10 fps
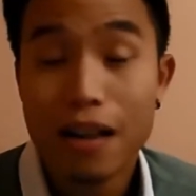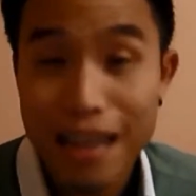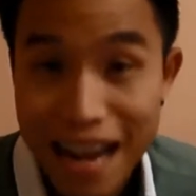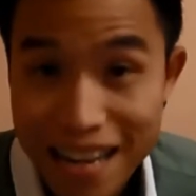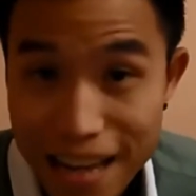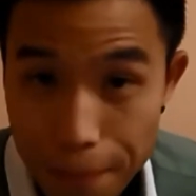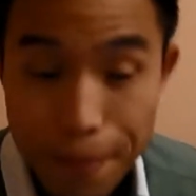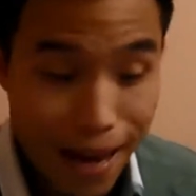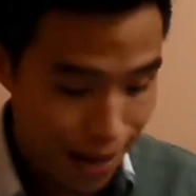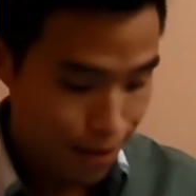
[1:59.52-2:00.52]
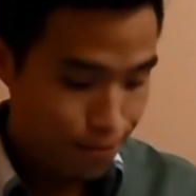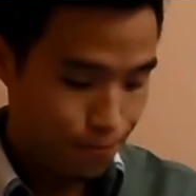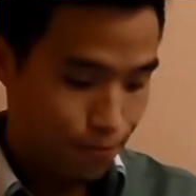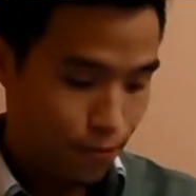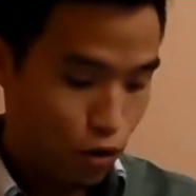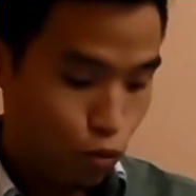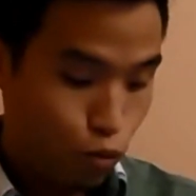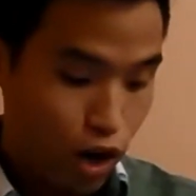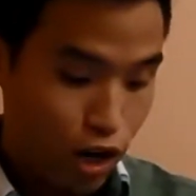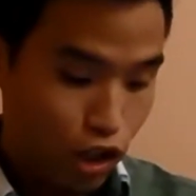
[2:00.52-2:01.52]
online campaign,
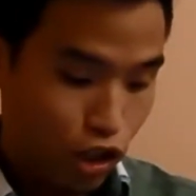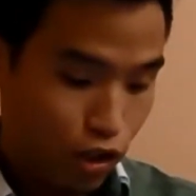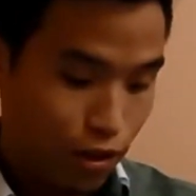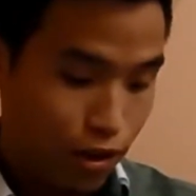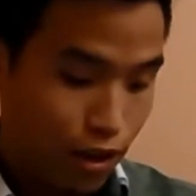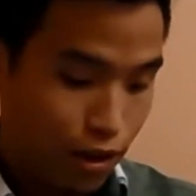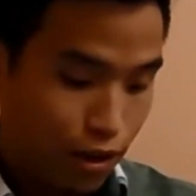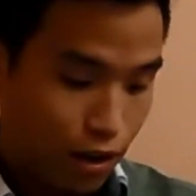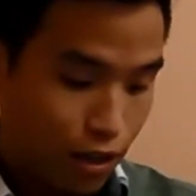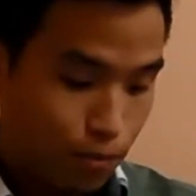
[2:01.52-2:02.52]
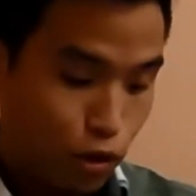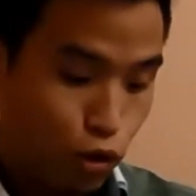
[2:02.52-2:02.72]
which has